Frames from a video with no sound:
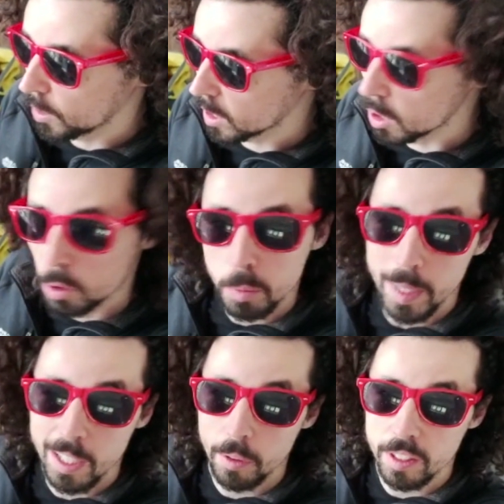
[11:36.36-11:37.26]
Fitted a new
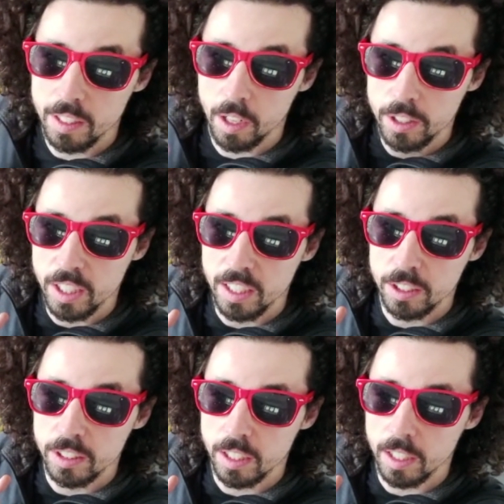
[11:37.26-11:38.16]
speedo on the C90
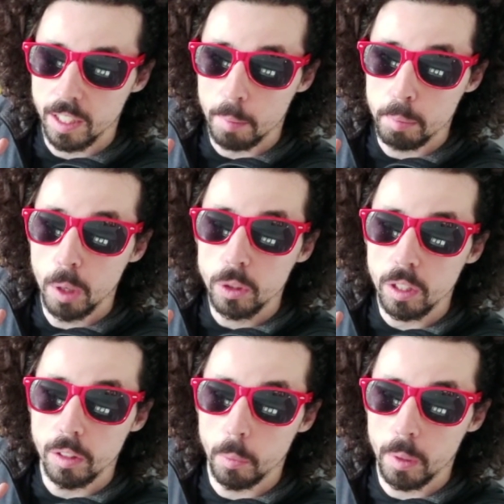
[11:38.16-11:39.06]
because uh, that broke
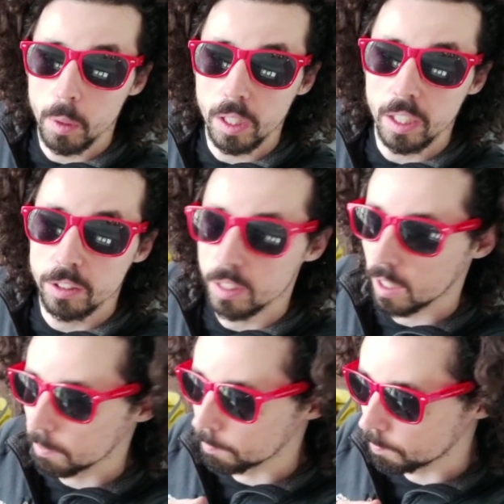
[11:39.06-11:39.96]
on the way to work yesterday.